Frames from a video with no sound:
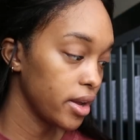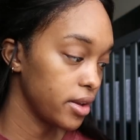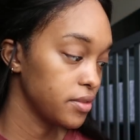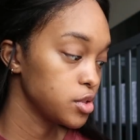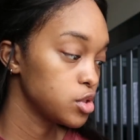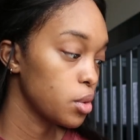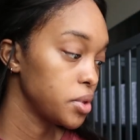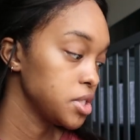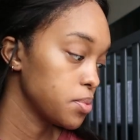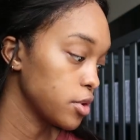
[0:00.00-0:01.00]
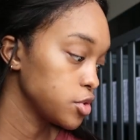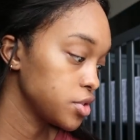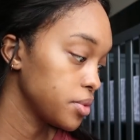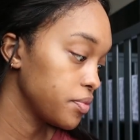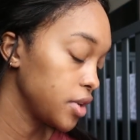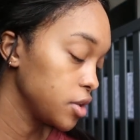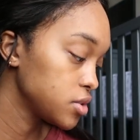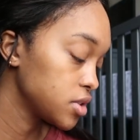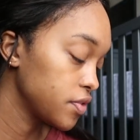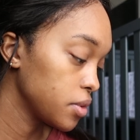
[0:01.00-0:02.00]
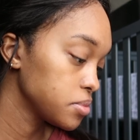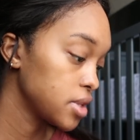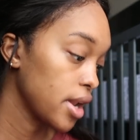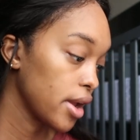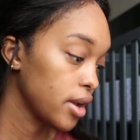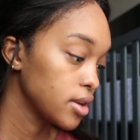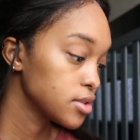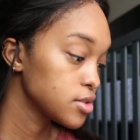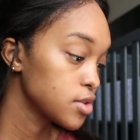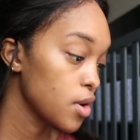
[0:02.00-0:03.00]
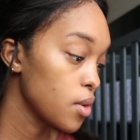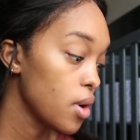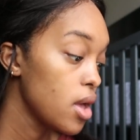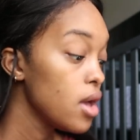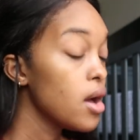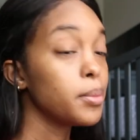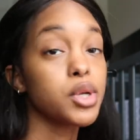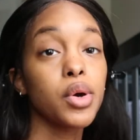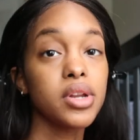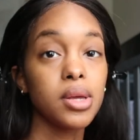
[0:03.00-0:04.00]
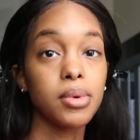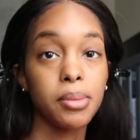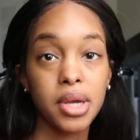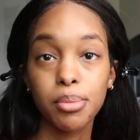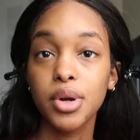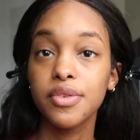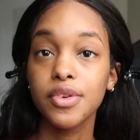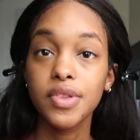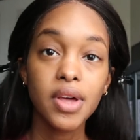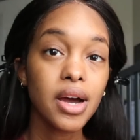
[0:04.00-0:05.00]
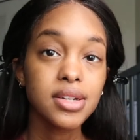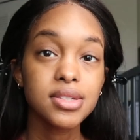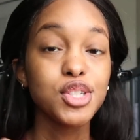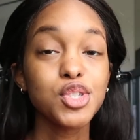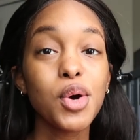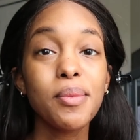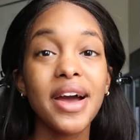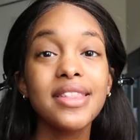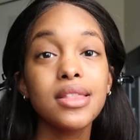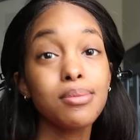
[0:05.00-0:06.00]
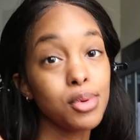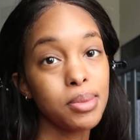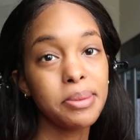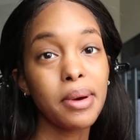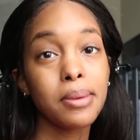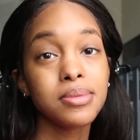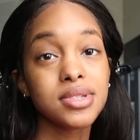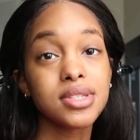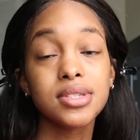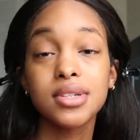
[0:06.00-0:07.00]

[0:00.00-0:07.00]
I have so many sponsorship videos to film today, so I'm gonna go ahead and get my makeup ready for that. Don't mind the booby bumps.